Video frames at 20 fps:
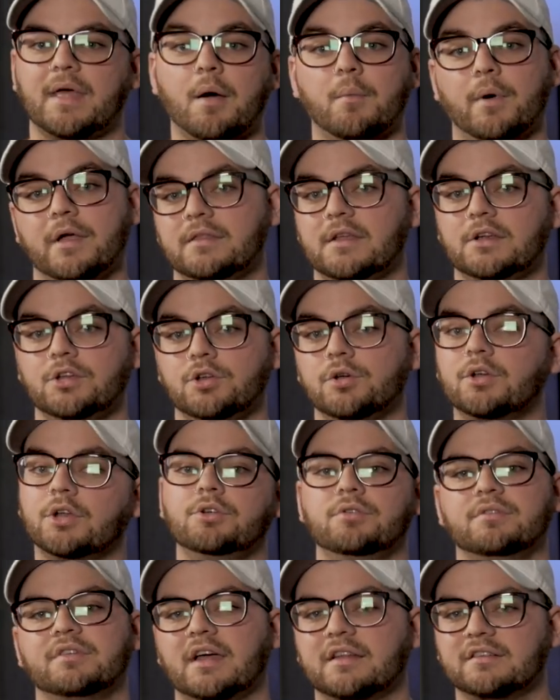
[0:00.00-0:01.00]
That way, then you
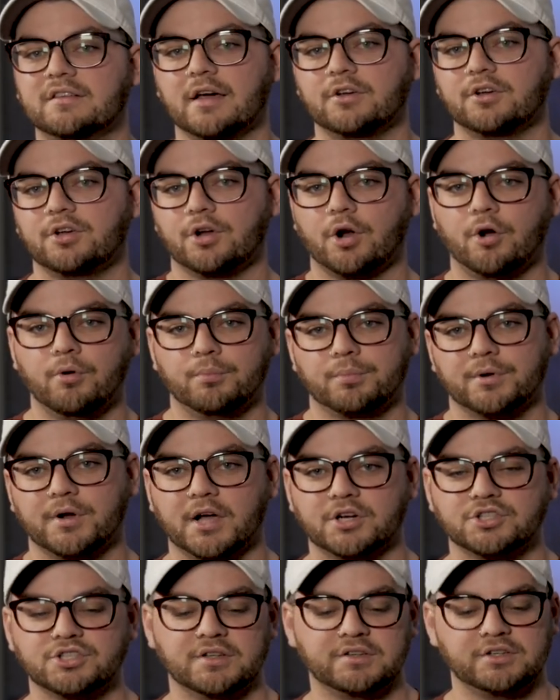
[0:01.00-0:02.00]
can use that sound in your own
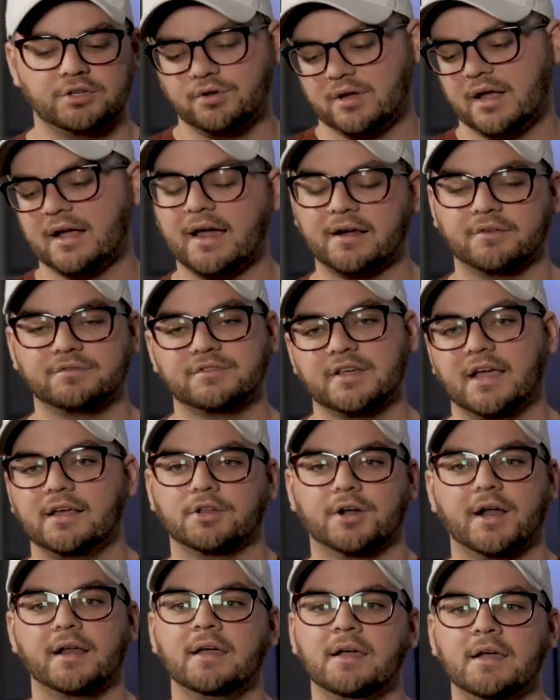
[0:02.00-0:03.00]
productions and you can kind of
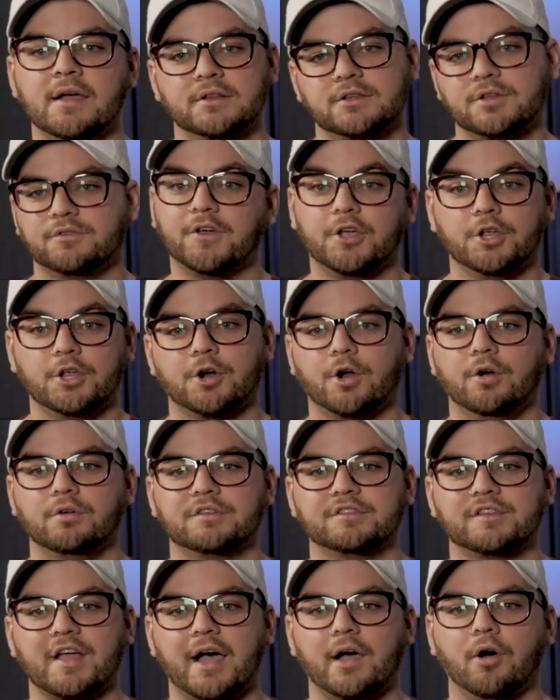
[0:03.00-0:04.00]
tailor it to fit your
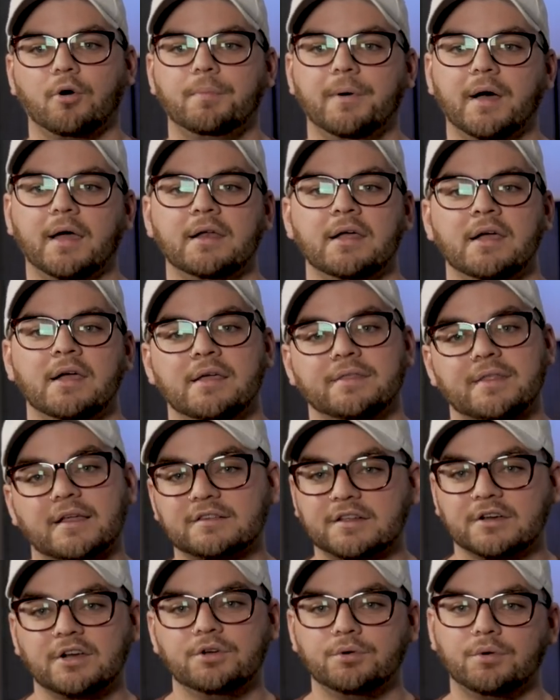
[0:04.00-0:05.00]
own style. But
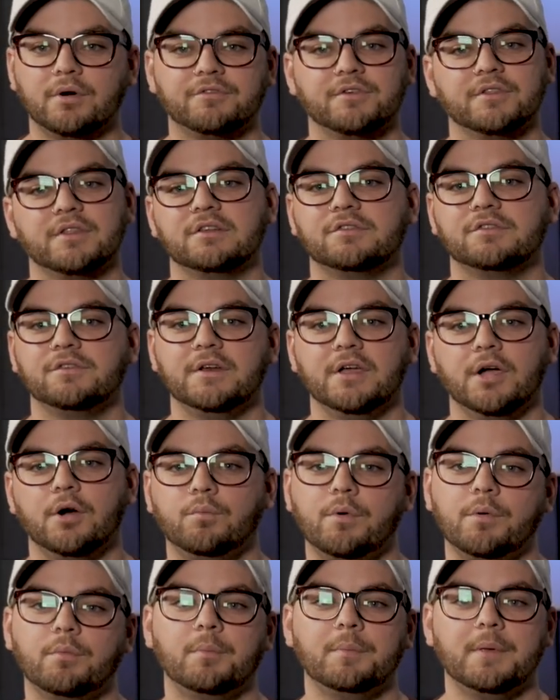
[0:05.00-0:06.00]
that's going to do it for this video.
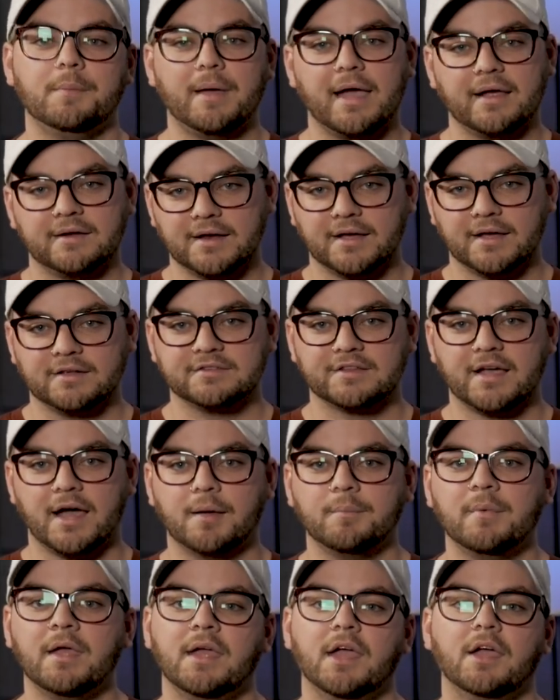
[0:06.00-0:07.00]
We will be back next
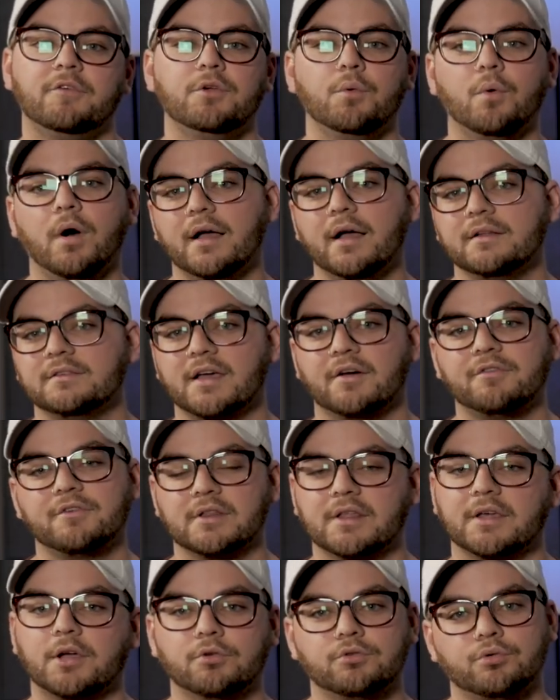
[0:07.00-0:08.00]
time. If you want,
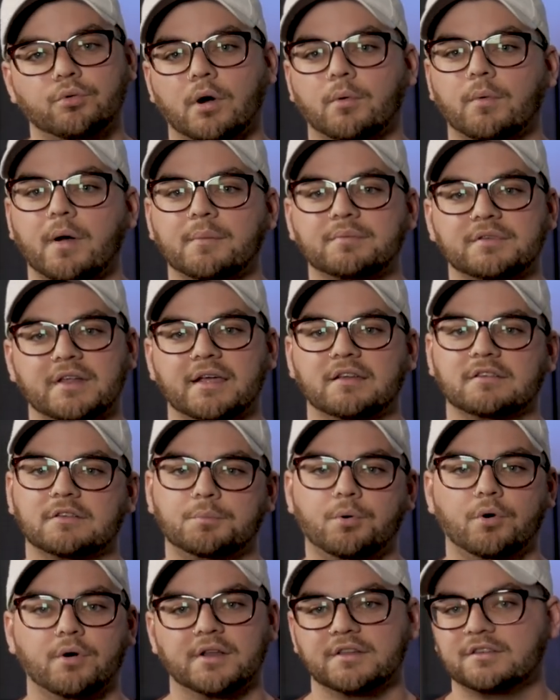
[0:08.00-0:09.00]
definitely go to our website and
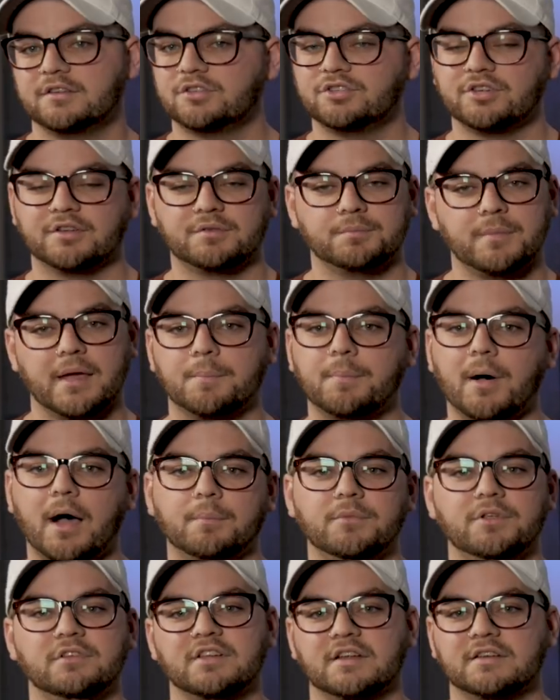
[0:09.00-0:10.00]
support us. It's just
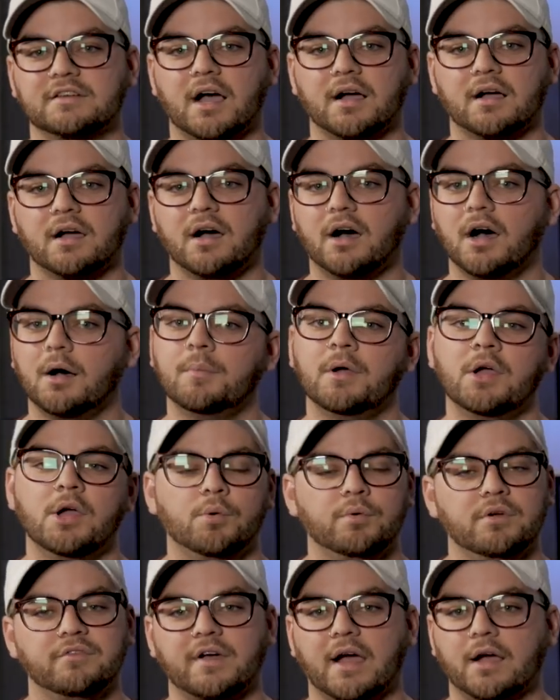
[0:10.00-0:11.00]
makepopmusic.com.
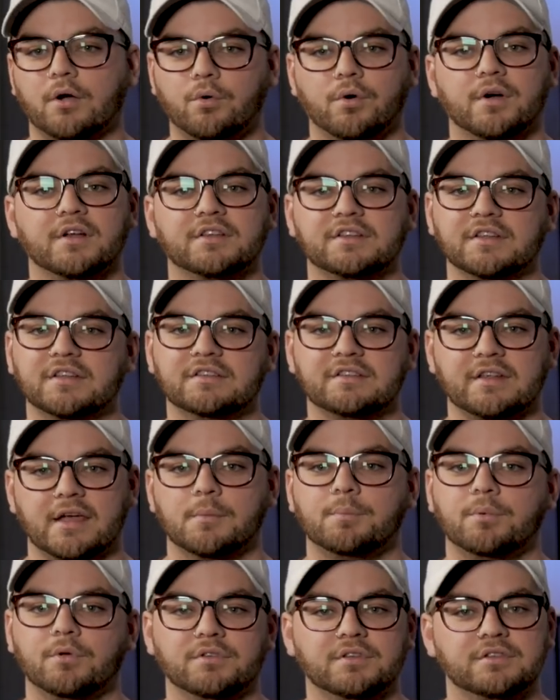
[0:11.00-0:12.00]
We've got courses,
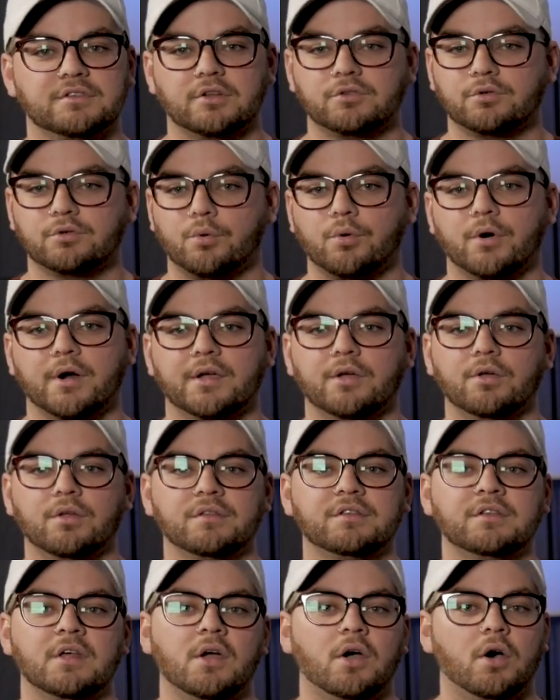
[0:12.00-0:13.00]
samples,
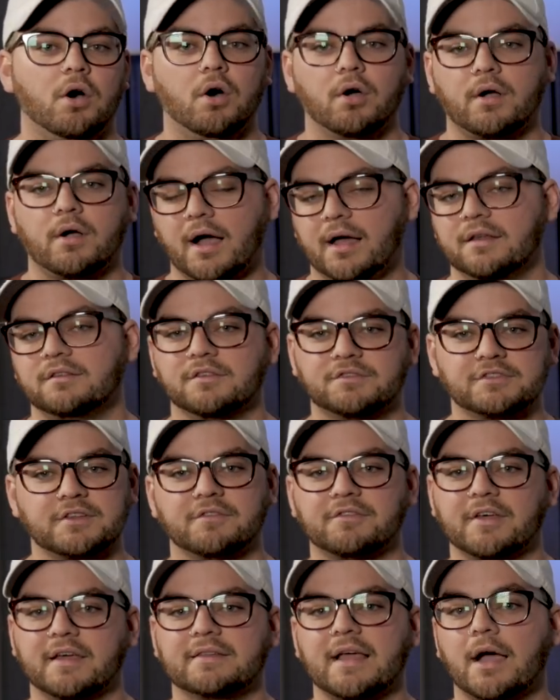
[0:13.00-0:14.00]
tutorials, all kinds of
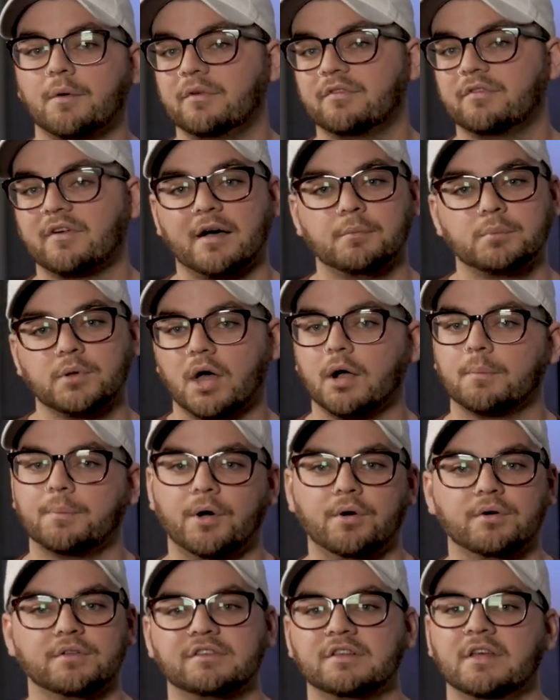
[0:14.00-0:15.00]
stuff like that. We've got blog
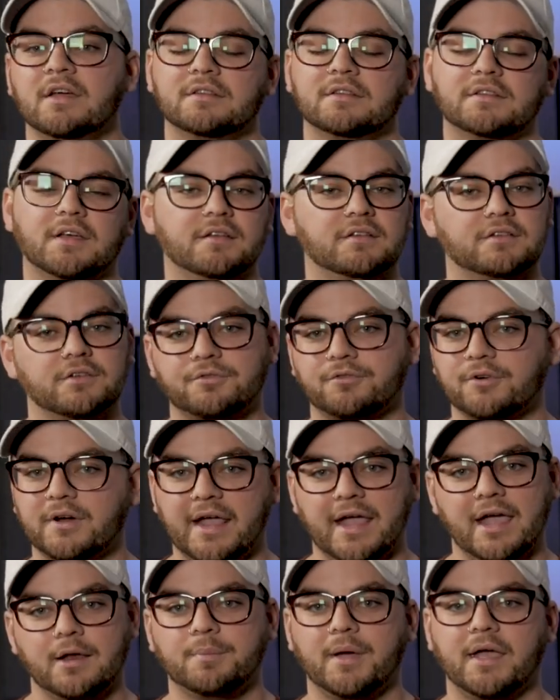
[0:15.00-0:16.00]
posts, tons of
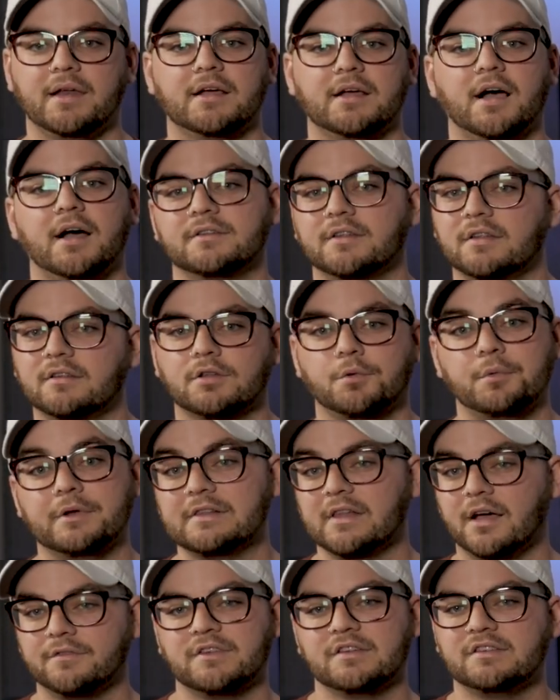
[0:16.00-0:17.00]
free and paid content. So
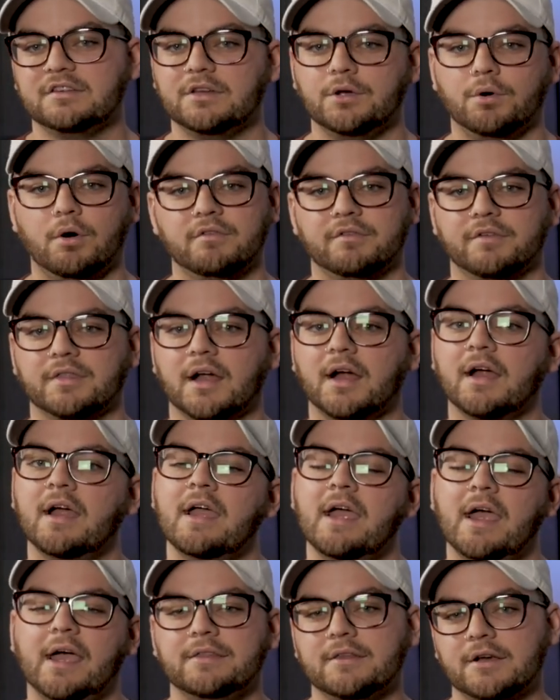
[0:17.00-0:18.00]
we'd love to see you over there.
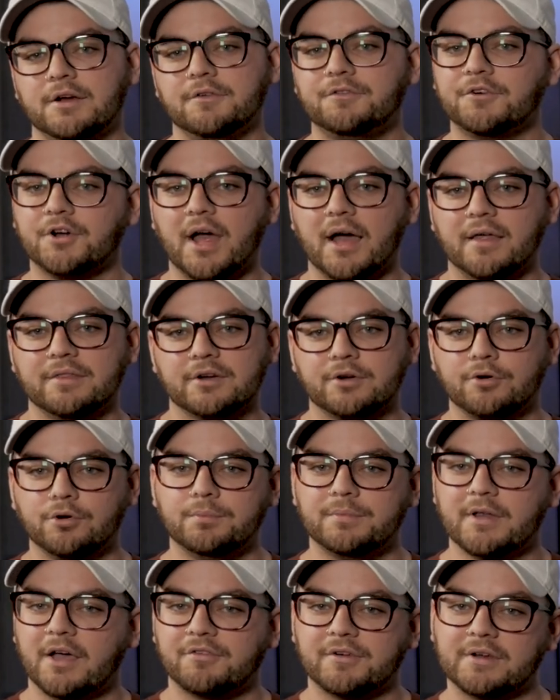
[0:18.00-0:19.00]
And then if you're not in the
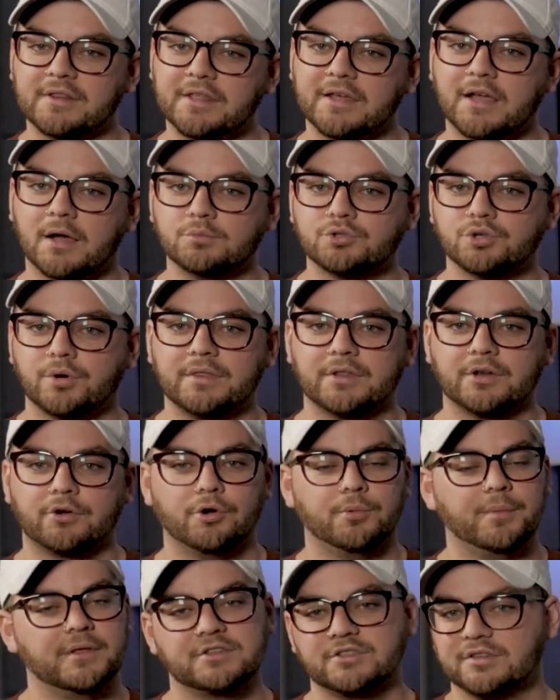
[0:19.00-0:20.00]
group, definitely come join the
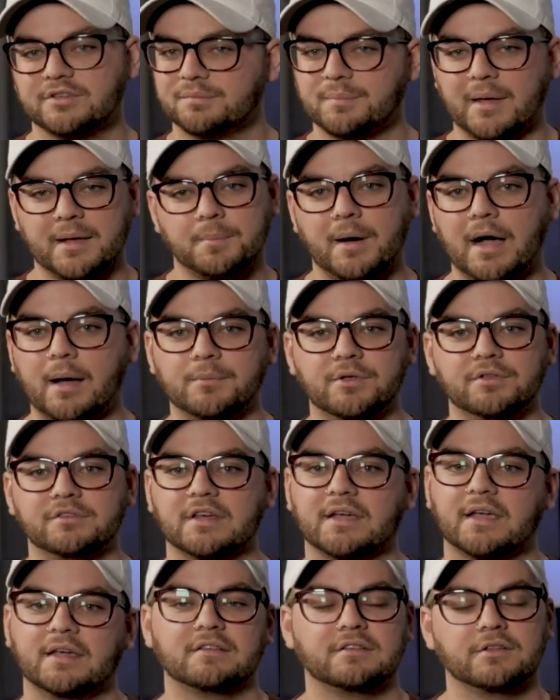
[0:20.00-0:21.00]
group. It's just Make Pop
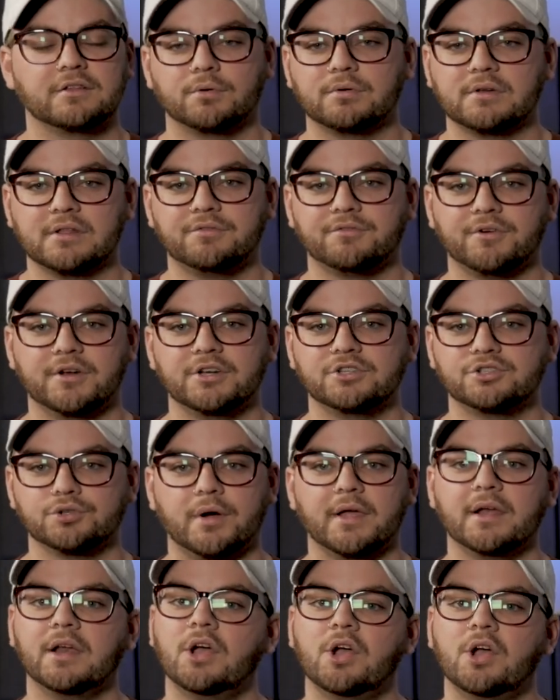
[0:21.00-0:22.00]
Music. It's totally free to
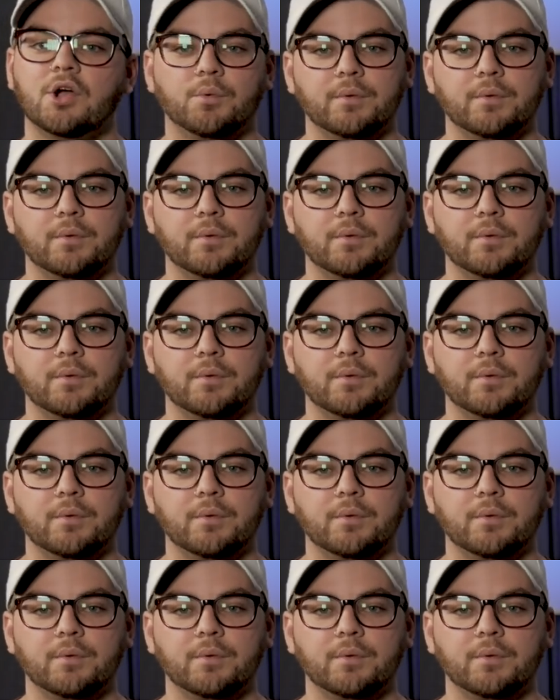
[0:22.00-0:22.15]
join.